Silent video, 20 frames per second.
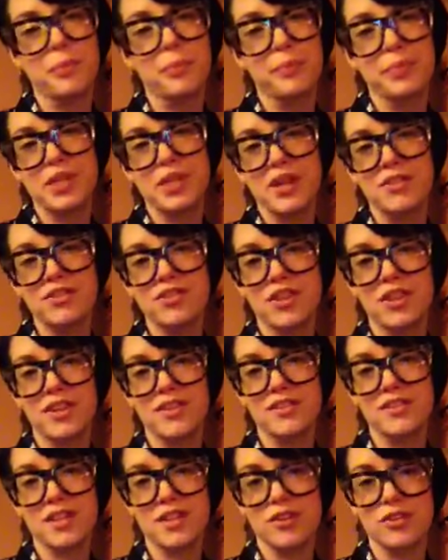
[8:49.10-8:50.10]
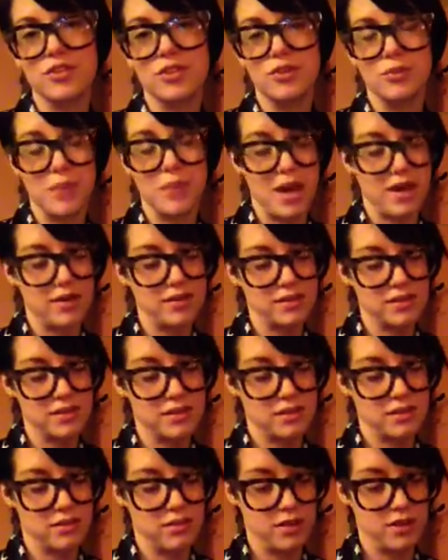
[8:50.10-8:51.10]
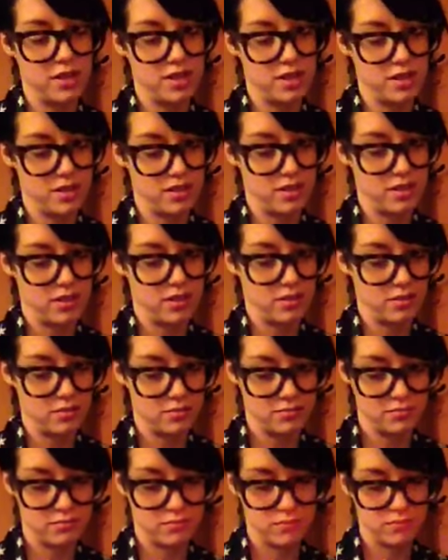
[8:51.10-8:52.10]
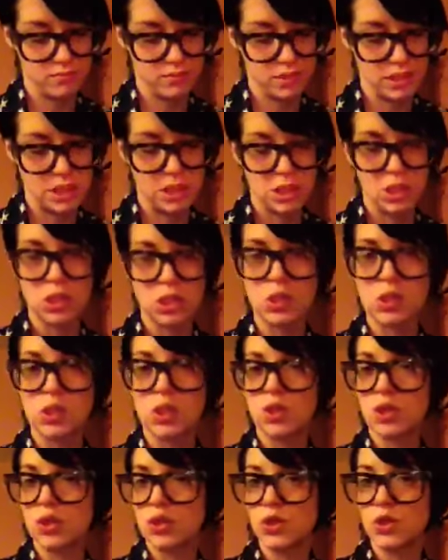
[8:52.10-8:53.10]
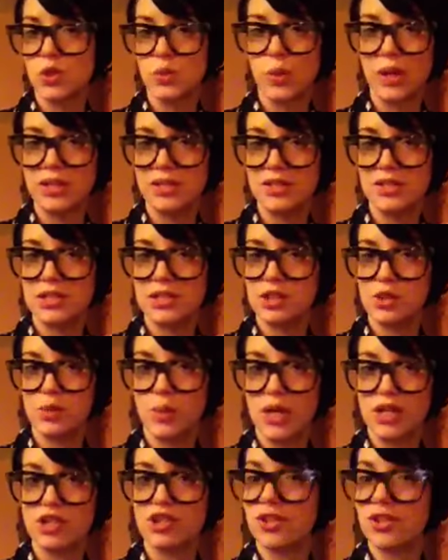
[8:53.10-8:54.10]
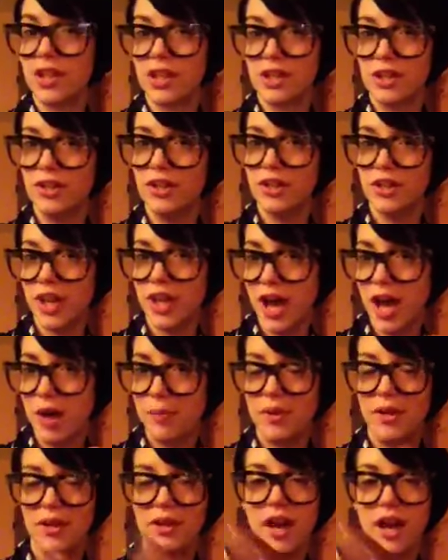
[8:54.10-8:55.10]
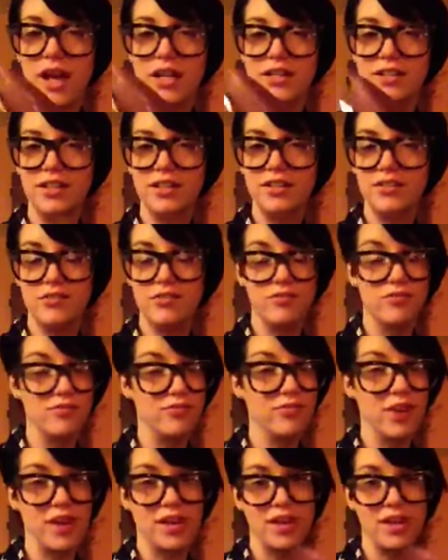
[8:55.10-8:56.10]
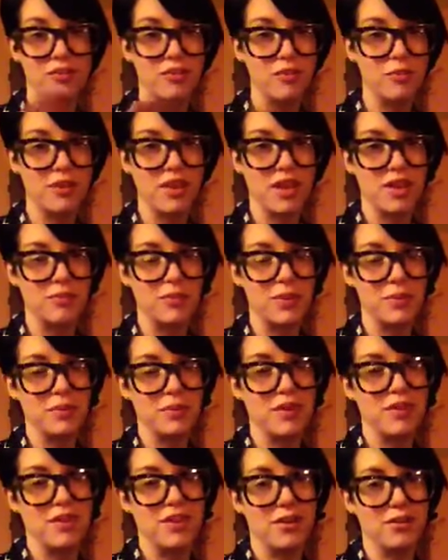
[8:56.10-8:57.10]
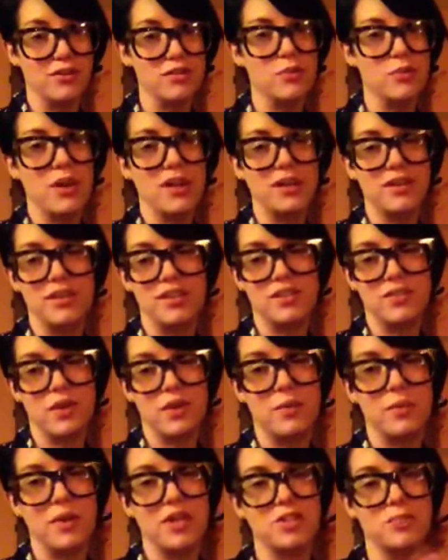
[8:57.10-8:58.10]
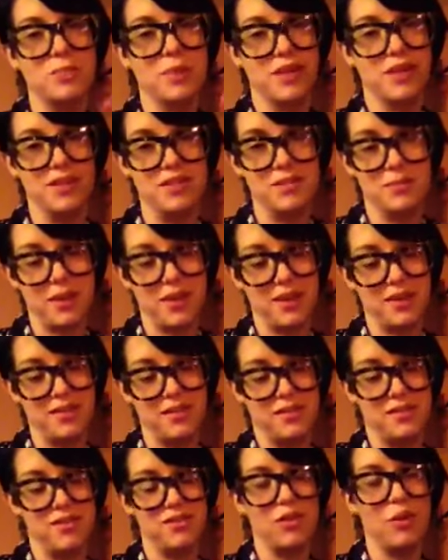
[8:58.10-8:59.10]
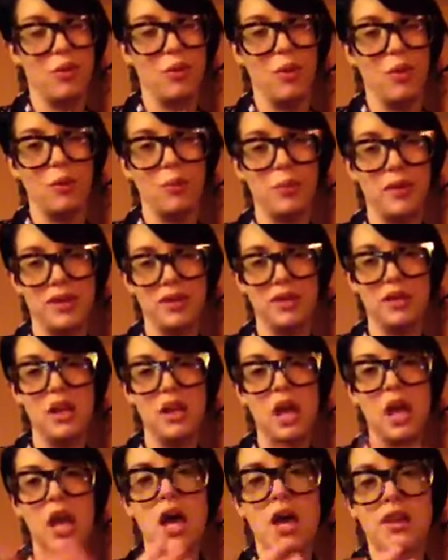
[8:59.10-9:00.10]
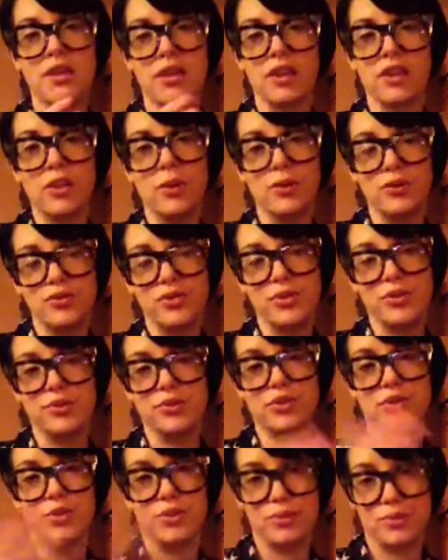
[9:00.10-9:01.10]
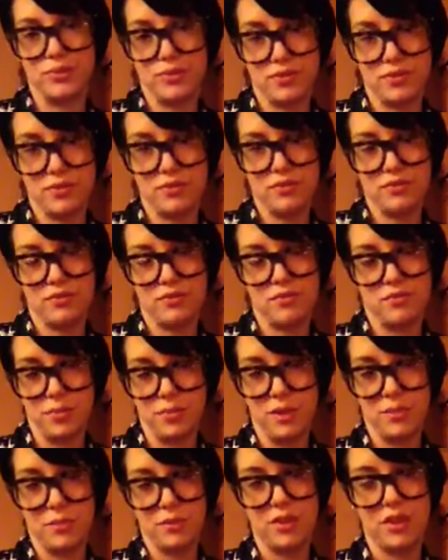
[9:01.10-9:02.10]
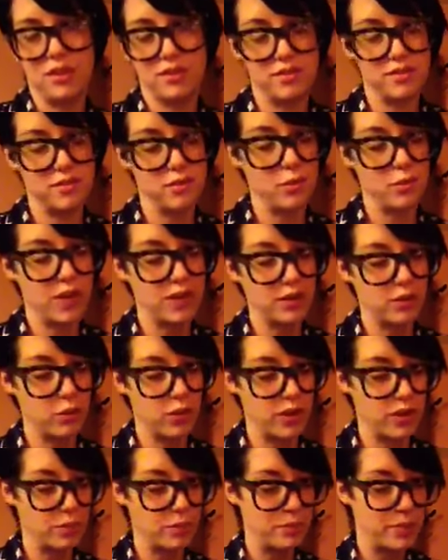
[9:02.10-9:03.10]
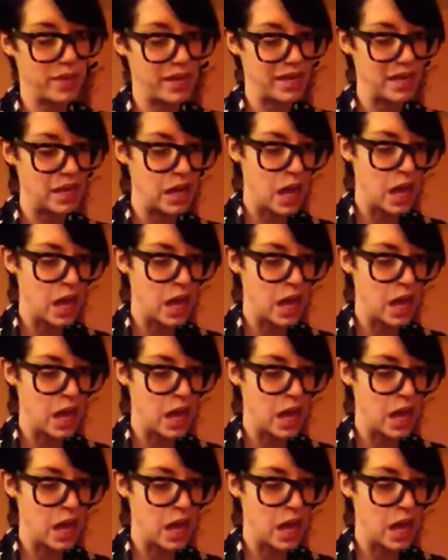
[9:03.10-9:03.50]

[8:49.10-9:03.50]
Potentially it's there to mask the sweat situation that could happen. I did find out from a lot of people that they don't sweat in these very much, but it's because it's so open. The closed-toed shoes, people tend to sweat quite a bit.